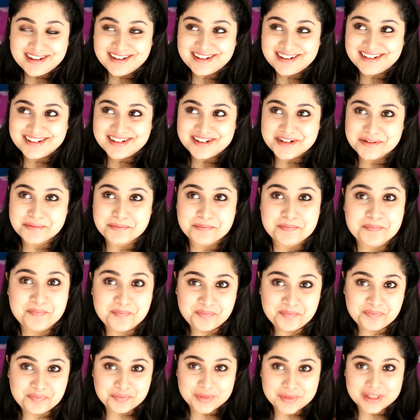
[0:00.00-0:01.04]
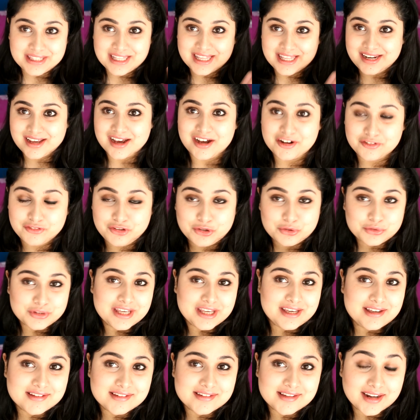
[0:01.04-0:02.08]
But then yeah, a few
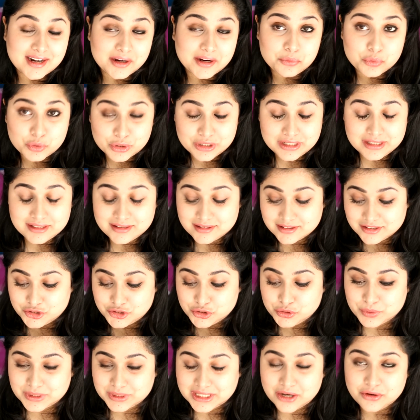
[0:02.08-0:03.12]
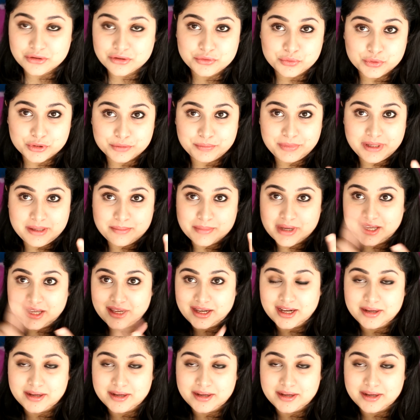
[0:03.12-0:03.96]
things that I wouldn't do without would be my